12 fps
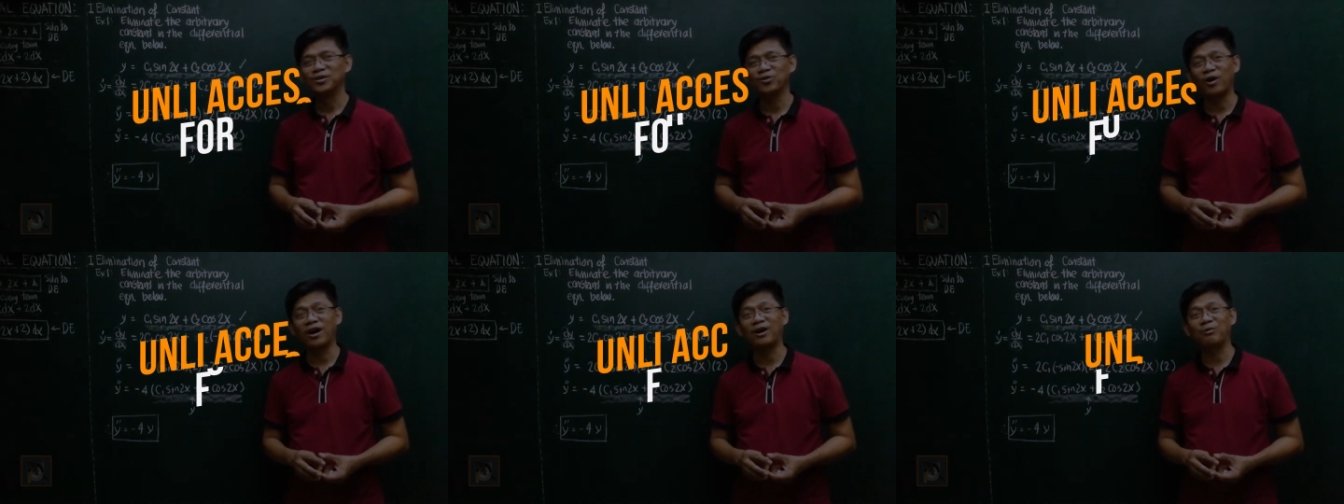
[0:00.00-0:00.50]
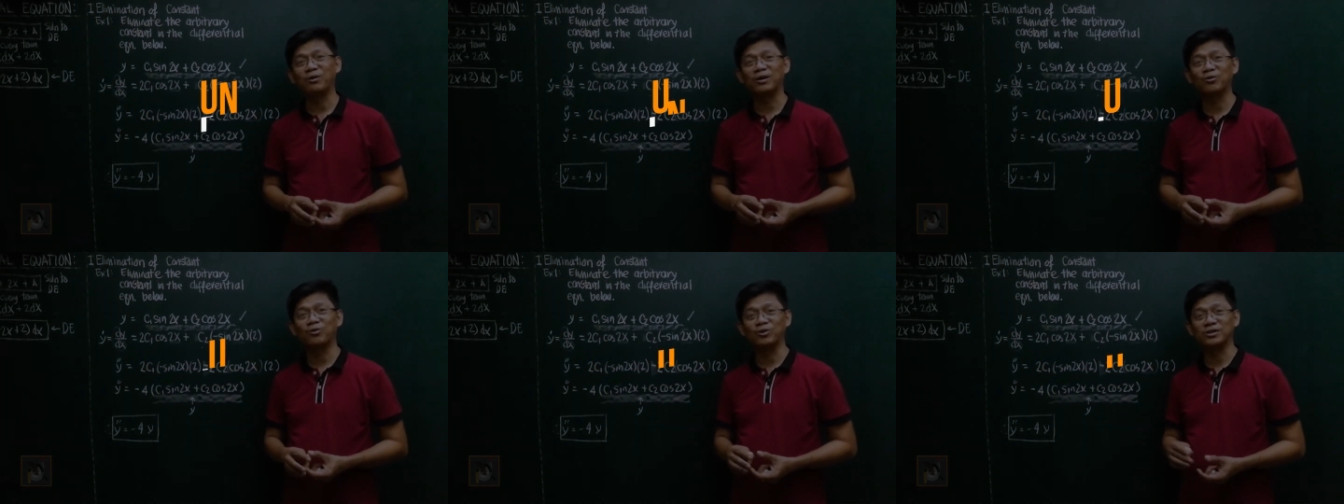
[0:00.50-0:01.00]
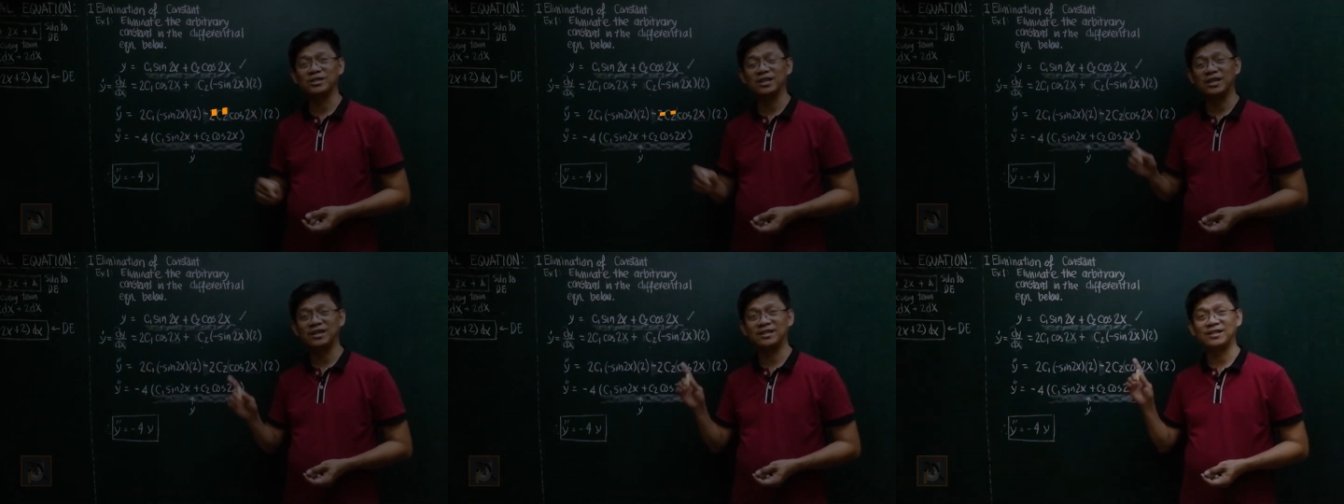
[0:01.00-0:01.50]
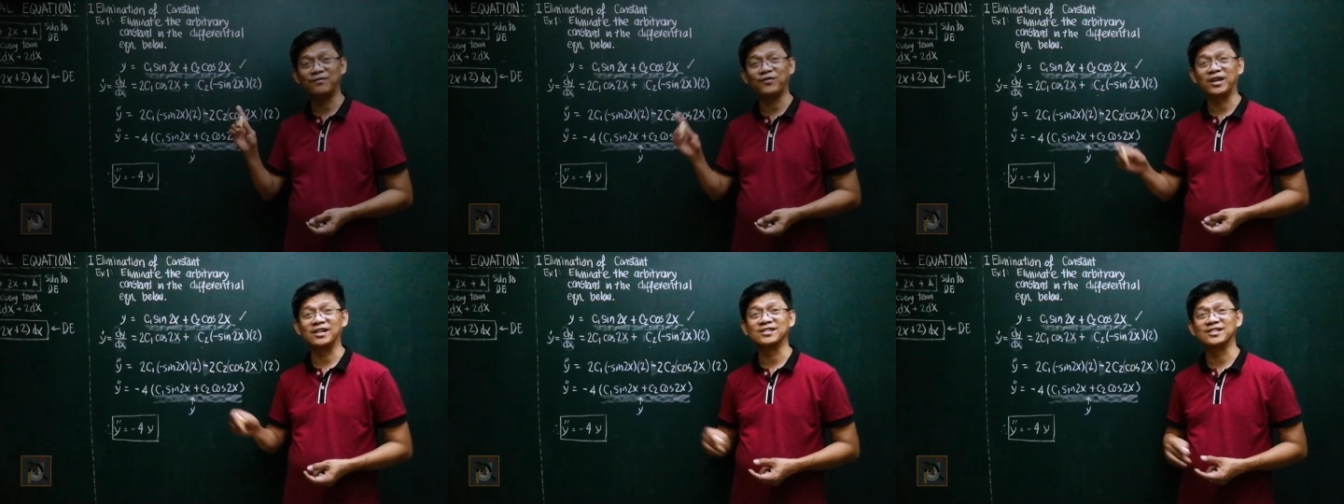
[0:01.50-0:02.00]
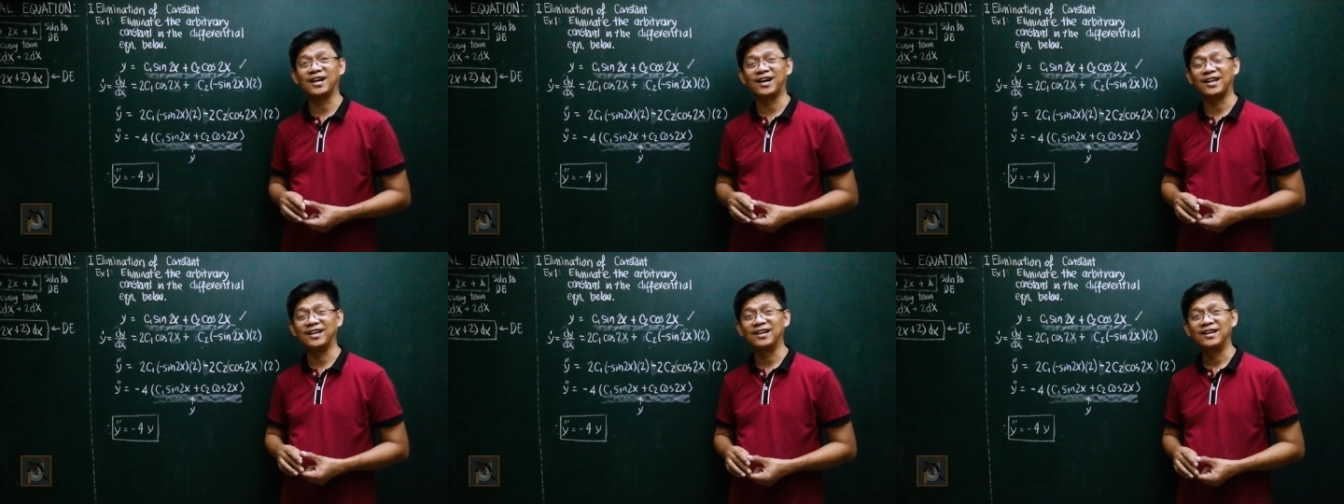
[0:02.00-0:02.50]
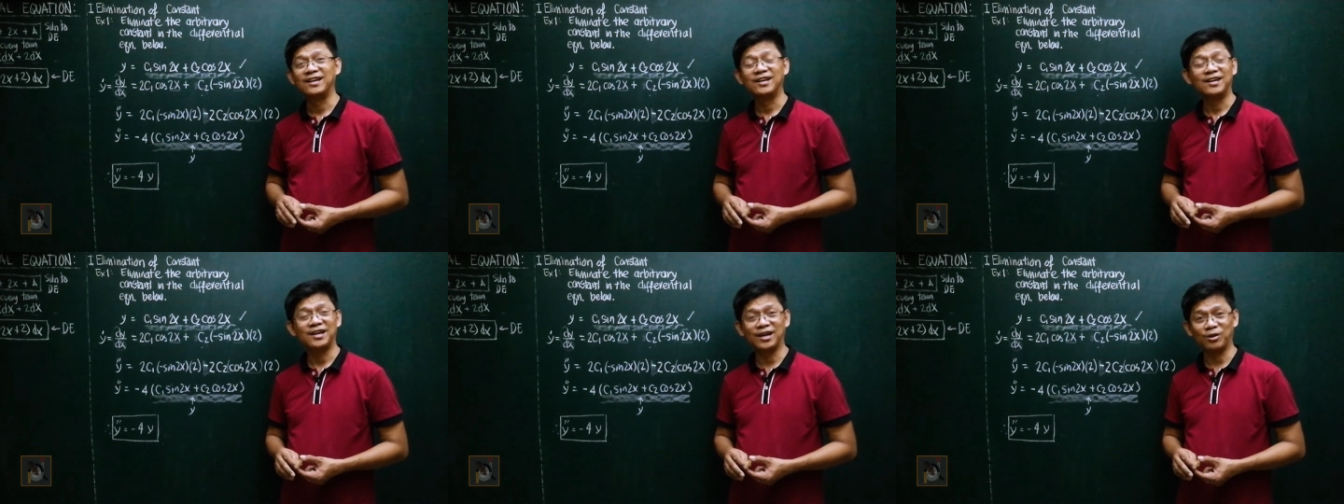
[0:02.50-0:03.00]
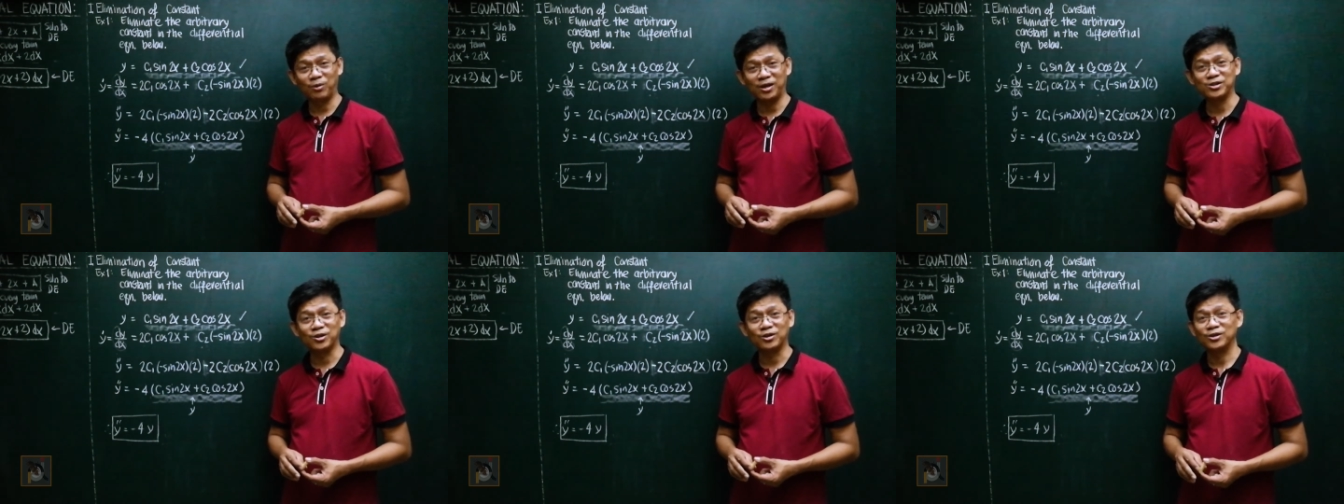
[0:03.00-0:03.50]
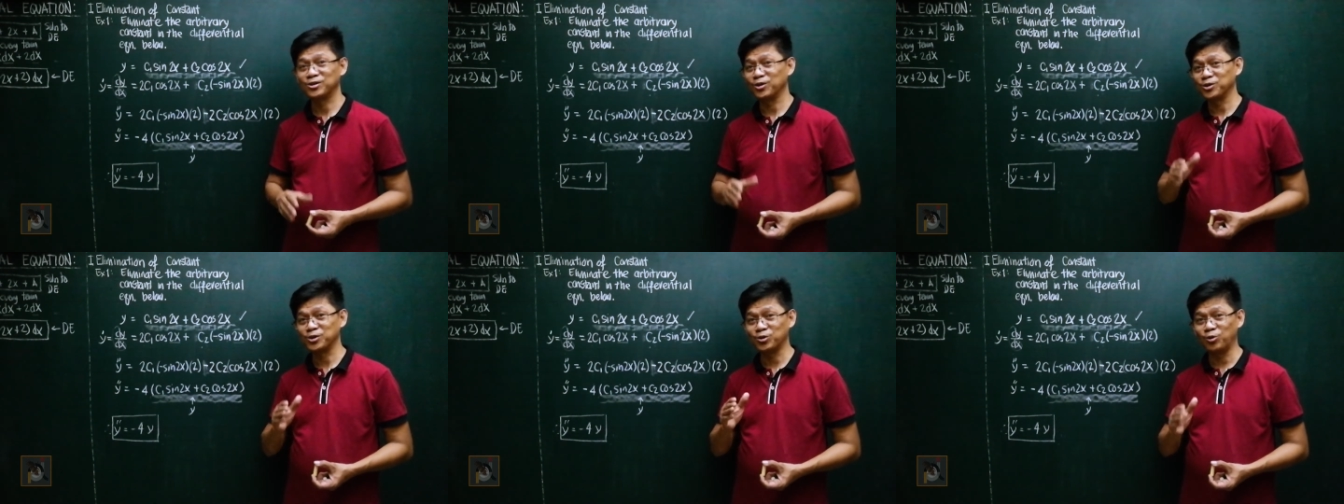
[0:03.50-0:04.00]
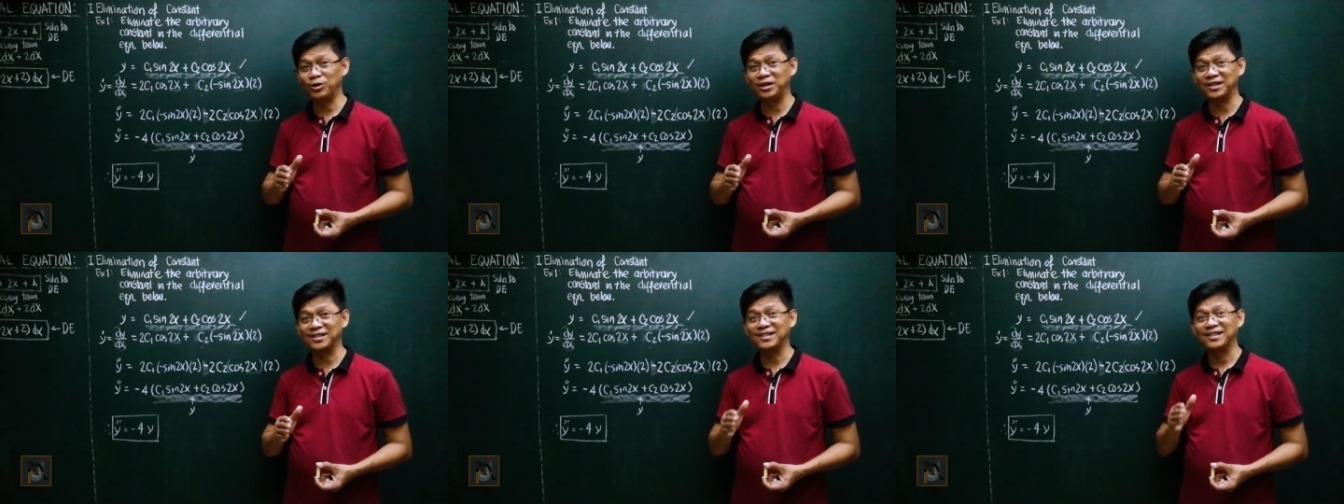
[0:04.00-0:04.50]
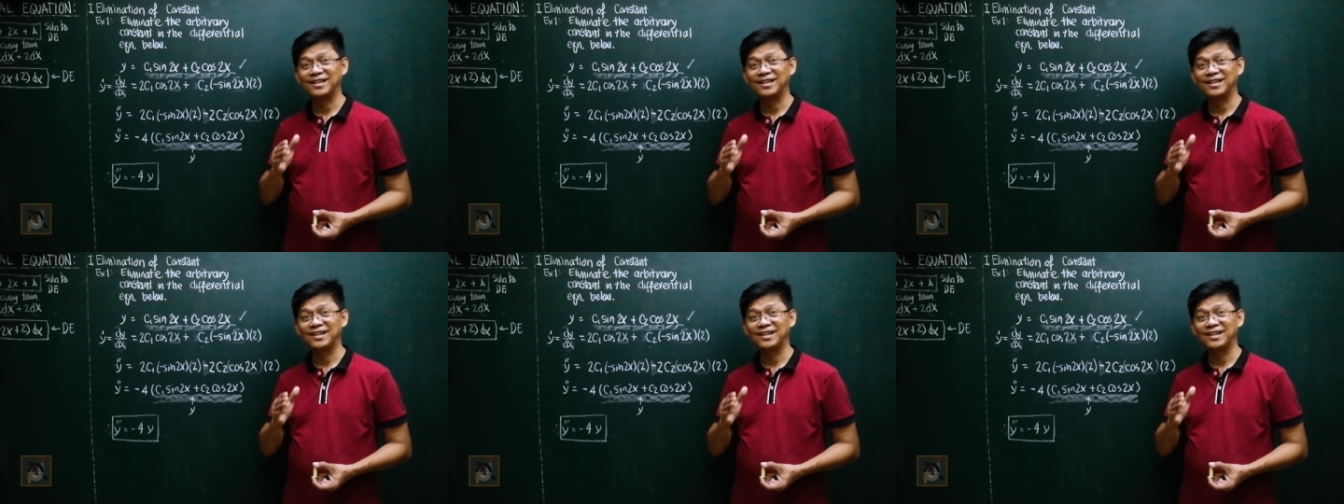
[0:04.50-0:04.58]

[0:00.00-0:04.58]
to our course in differential equation. So sulit